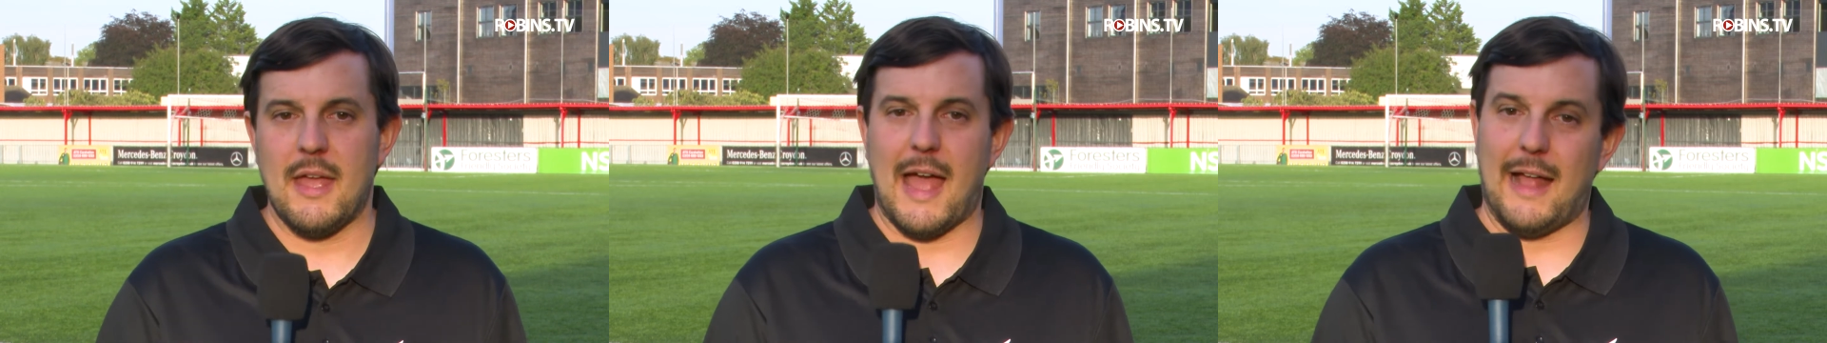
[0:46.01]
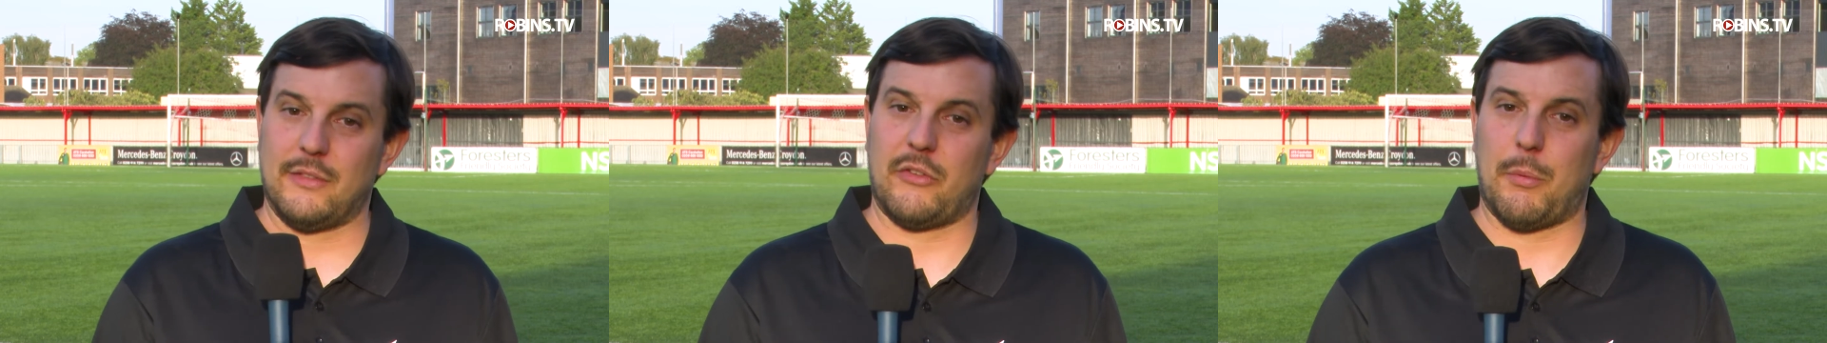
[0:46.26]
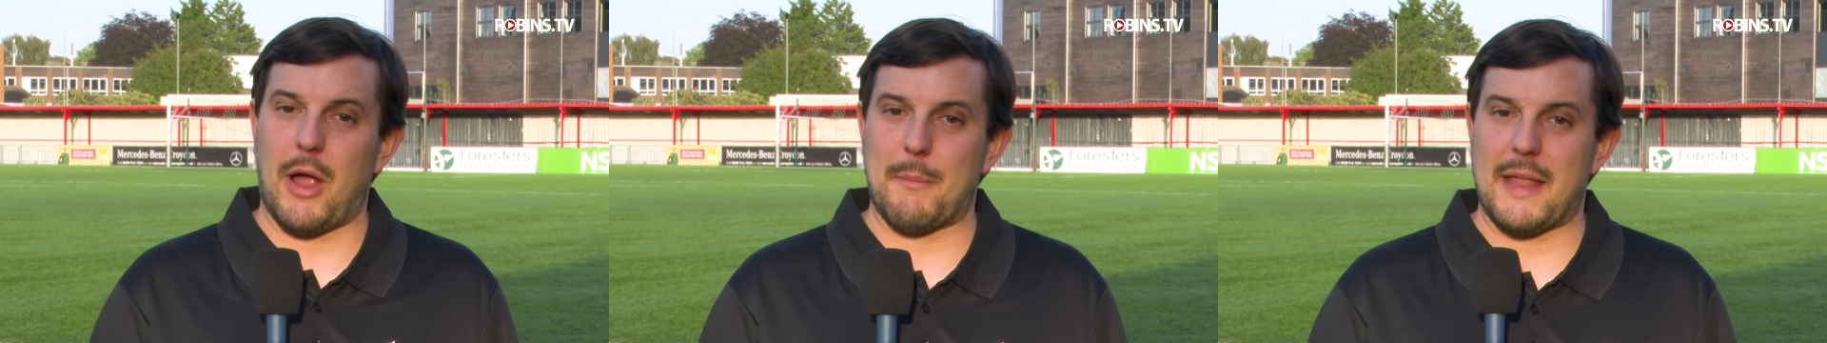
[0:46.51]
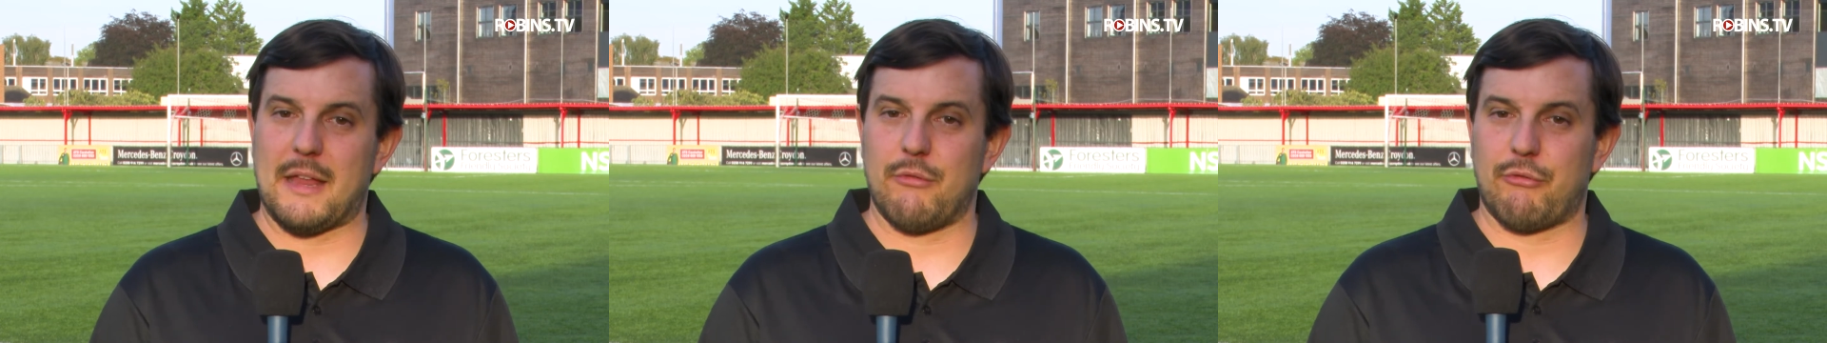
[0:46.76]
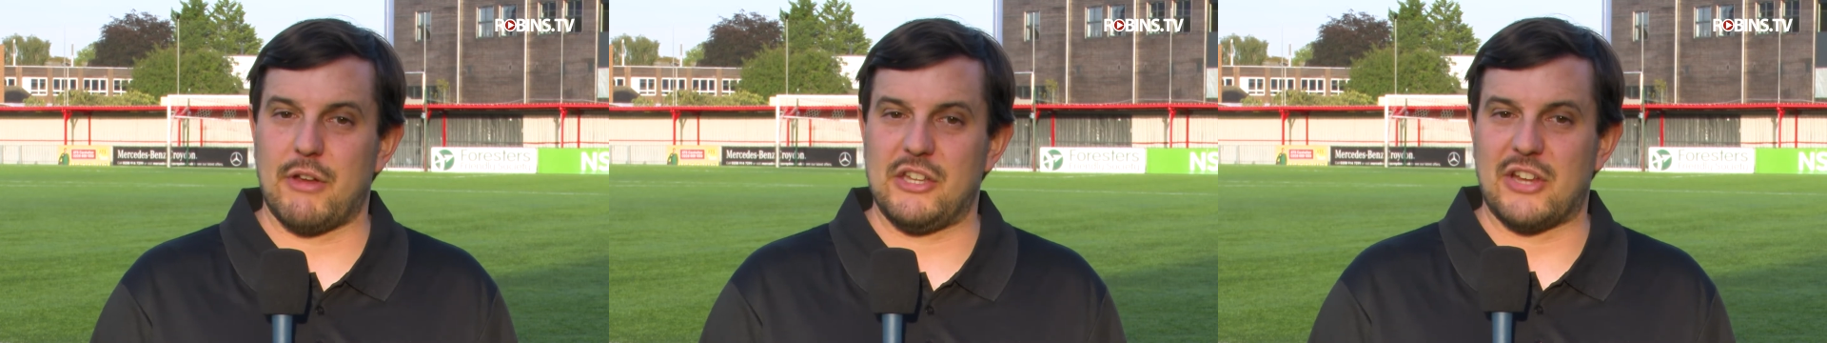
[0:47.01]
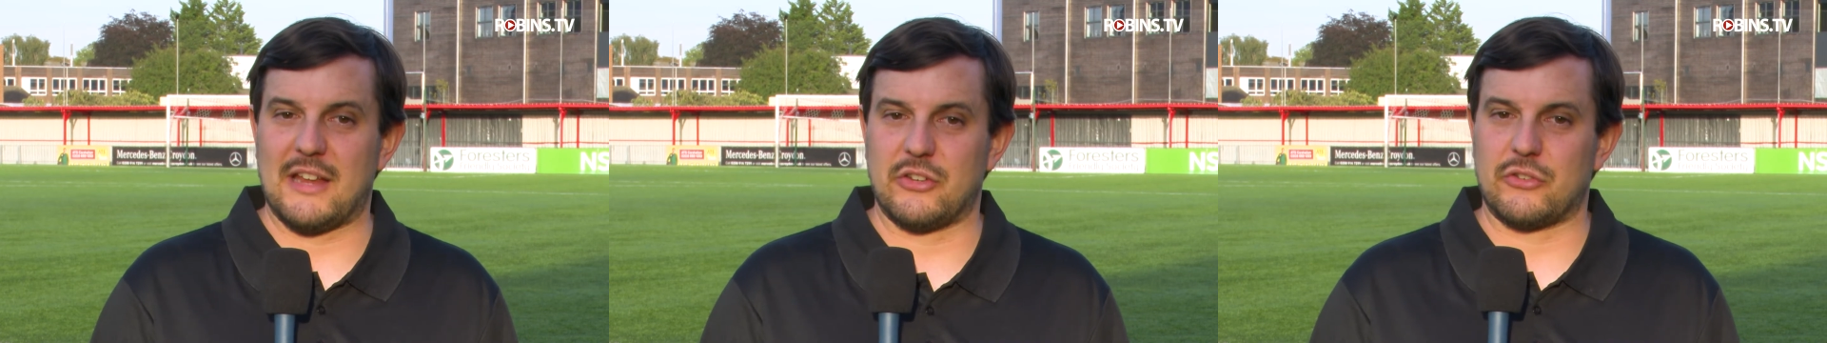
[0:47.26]
And despite making 3
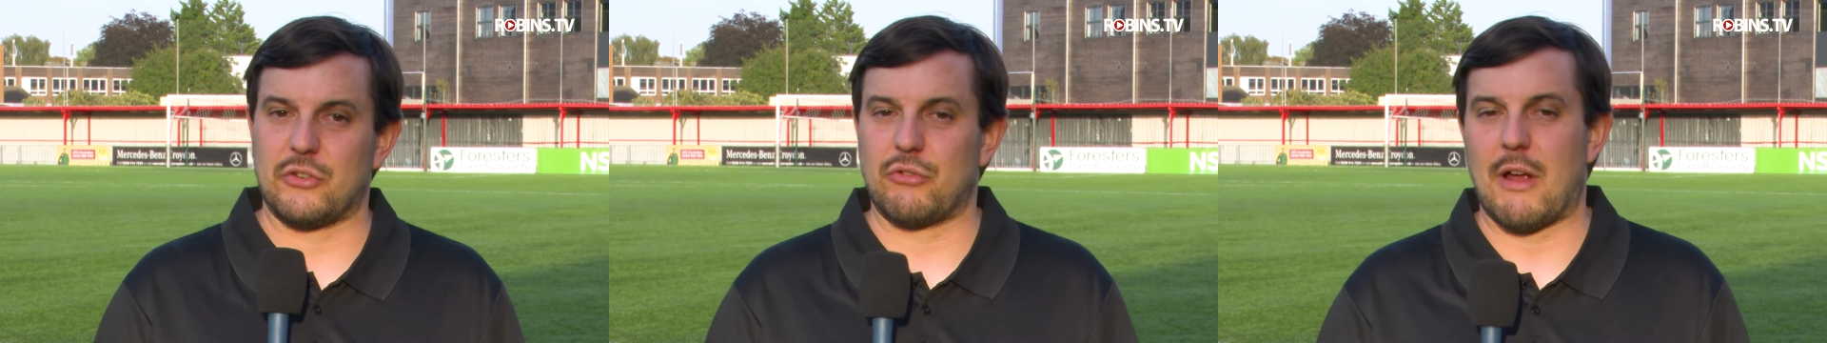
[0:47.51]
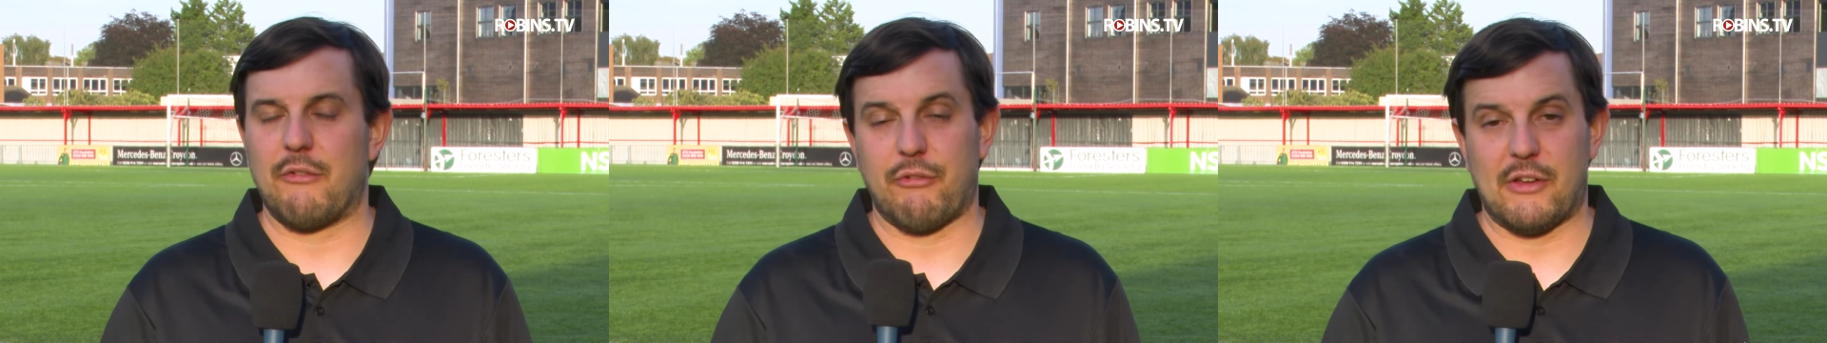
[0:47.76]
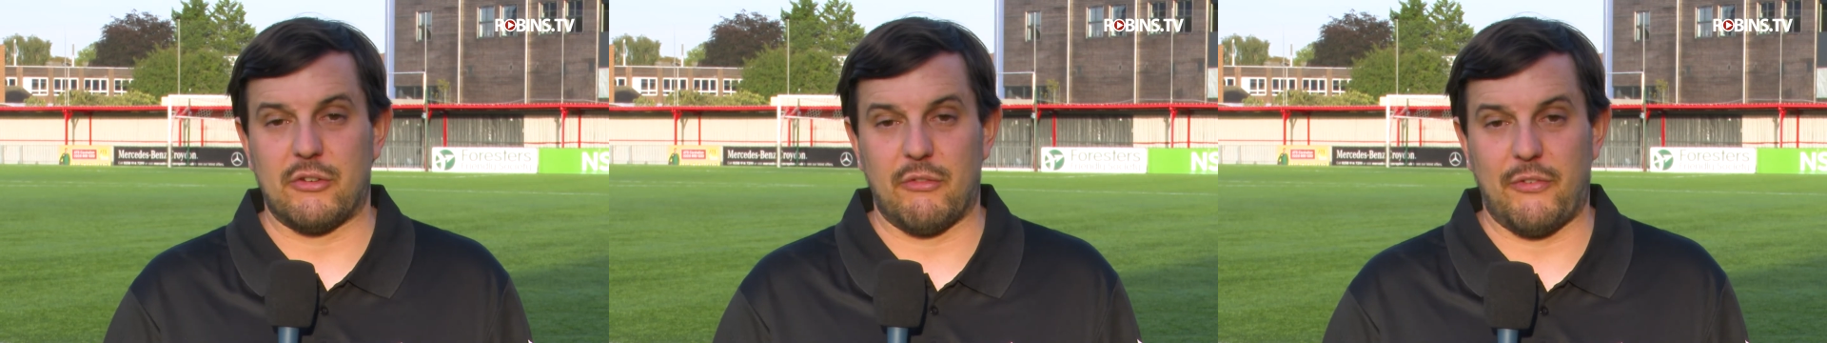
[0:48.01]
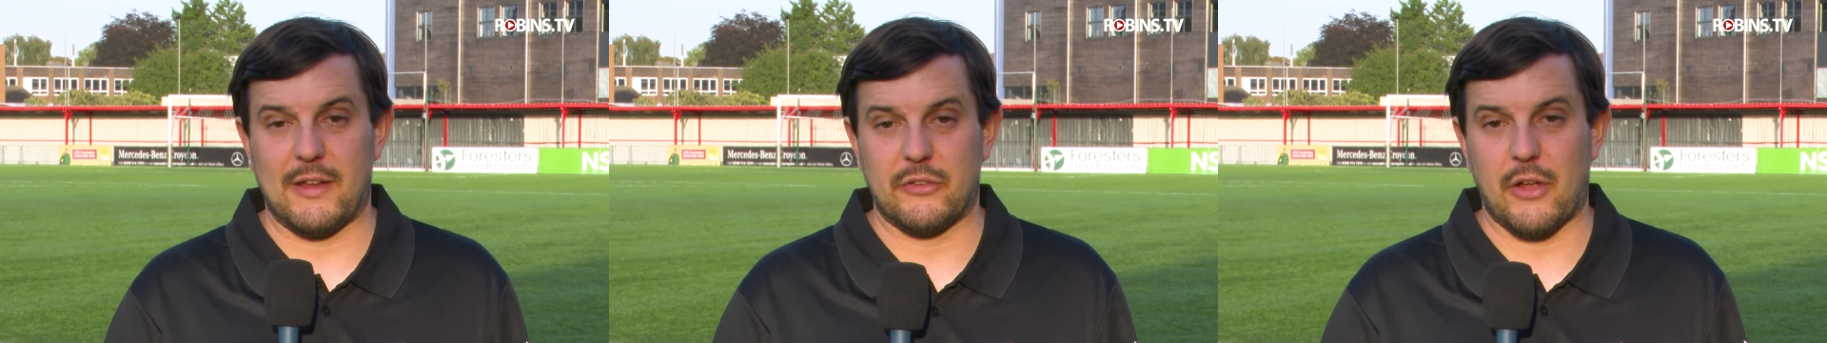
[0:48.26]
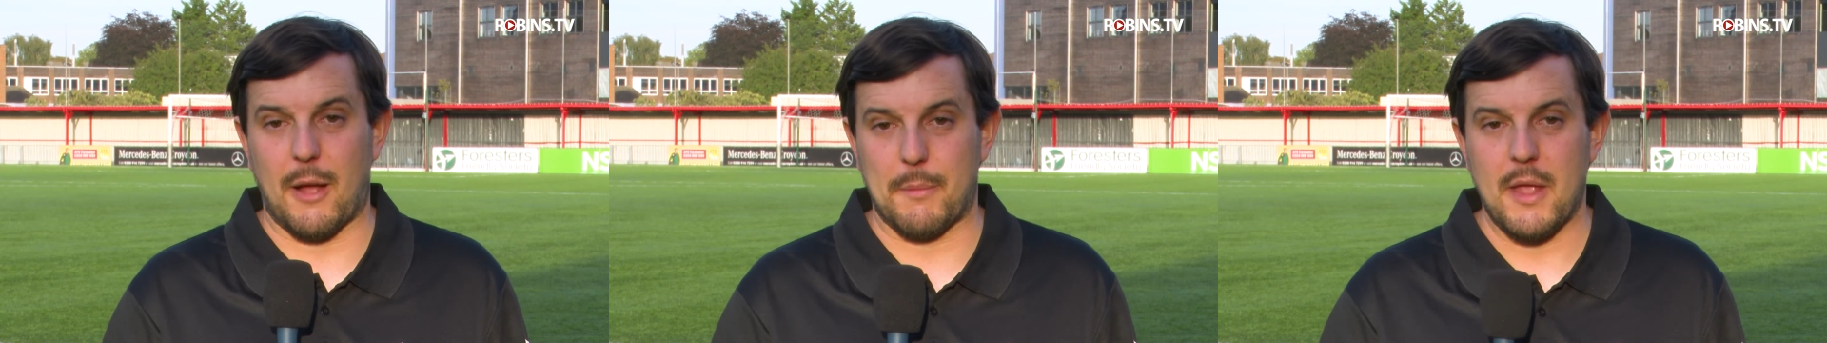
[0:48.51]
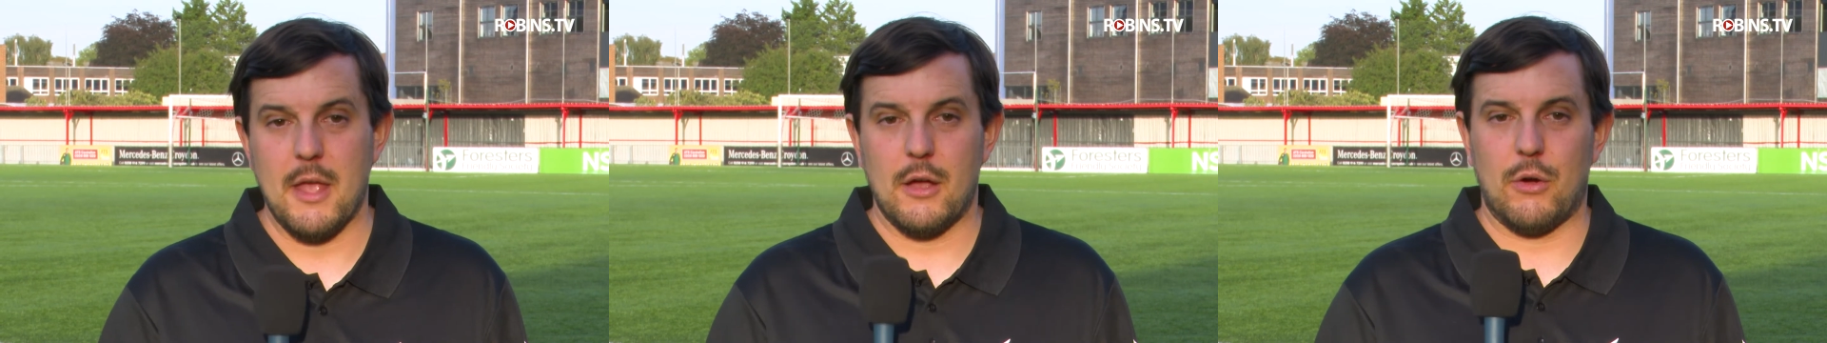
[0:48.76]
changes to try and freshen things up,